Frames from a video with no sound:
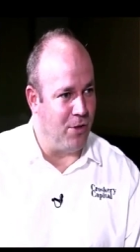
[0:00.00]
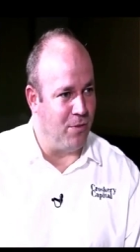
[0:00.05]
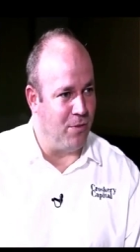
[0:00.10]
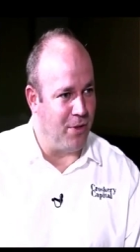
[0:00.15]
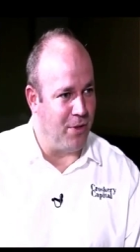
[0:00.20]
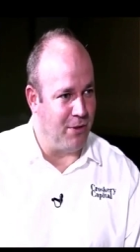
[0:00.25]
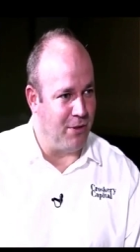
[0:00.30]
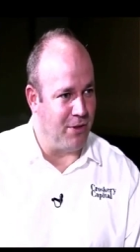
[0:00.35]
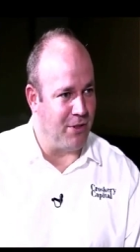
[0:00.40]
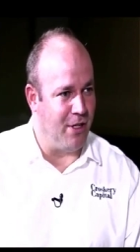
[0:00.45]

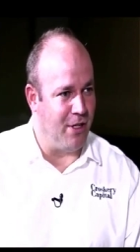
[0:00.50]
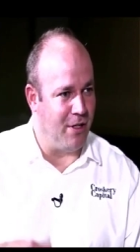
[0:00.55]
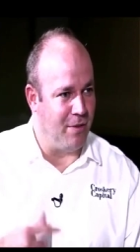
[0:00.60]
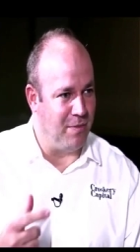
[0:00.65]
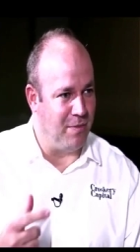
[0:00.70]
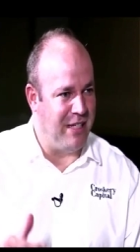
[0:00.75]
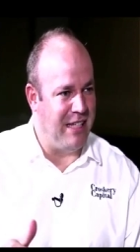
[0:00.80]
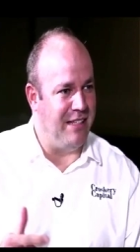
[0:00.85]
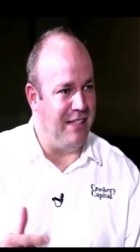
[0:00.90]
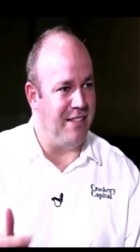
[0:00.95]
company was called
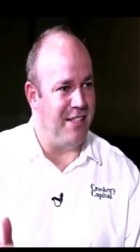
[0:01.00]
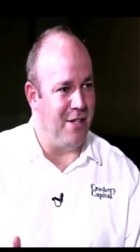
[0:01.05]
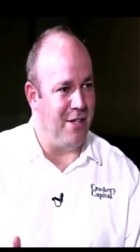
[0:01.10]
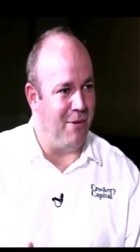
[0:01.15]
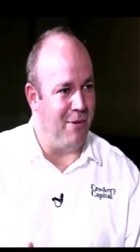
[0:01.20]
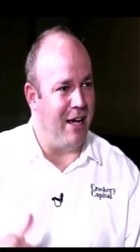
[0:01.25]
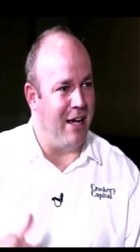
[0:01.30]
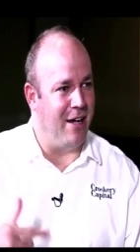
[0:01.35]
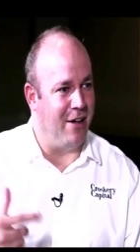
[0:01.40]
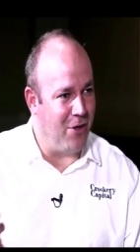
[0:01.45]

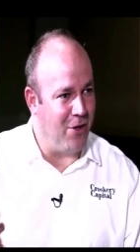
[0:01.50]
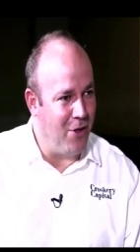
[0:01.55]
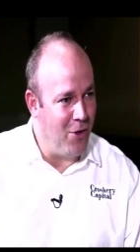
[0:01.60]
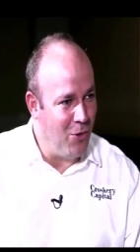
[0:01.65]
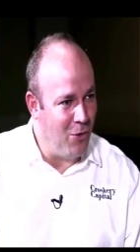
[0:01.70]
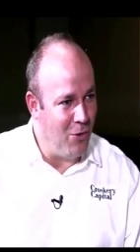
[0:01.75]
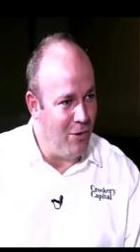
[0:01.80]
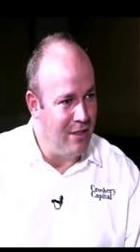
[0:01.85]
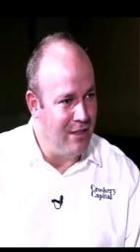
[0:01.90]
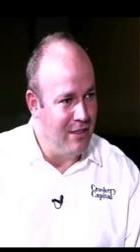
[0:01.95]
PCY &
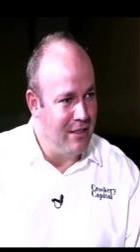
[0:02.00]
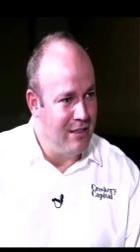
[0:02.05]
Co.